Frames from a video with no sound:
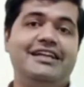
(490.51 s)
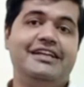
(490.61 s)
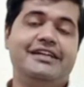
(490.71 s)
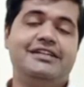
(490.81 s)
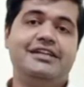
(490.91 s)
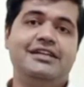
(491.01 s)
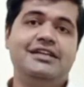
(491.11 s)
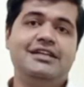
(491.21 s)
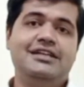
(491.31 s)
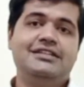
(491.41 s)
Eliot.
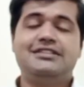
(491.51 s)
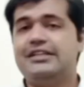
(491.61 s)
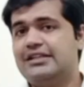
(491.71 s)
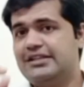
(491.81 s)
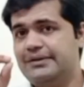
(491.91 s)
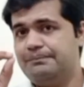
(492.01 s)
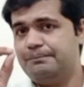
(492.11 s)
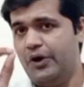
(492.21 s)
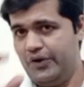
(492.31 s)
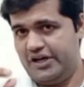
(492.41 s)
So the
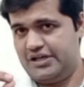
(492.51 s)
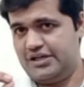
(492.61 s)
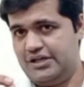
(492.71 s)
poet,